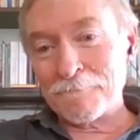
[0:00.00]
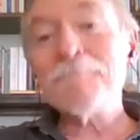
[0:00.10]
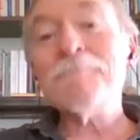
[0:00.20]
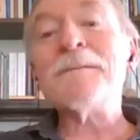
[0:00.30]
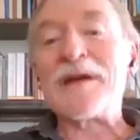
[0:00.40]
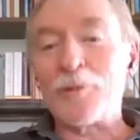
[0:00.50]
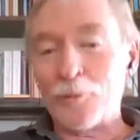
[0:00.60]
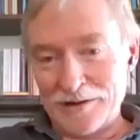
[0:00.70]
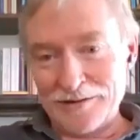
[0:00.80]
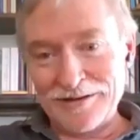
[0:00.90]
And it doesn't
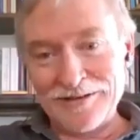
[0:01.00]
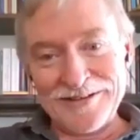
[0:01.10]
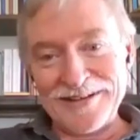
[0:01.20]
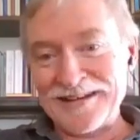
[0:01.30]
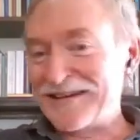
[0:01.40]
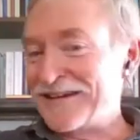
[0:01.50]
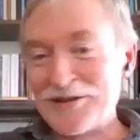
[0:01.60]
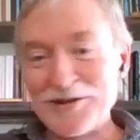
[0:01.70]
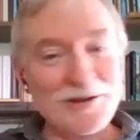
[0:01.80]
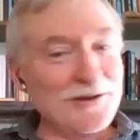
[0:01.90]
matter how much that
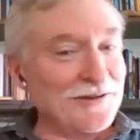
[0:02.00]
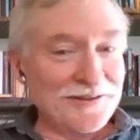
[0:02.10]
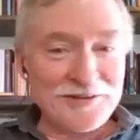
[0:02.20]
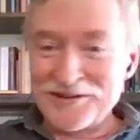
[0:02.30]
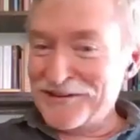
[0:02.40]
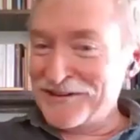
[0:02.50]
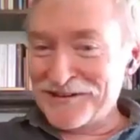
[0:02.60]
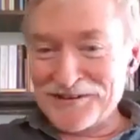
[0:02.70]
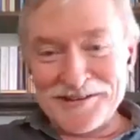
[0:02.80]
is. If they, if everybody else knows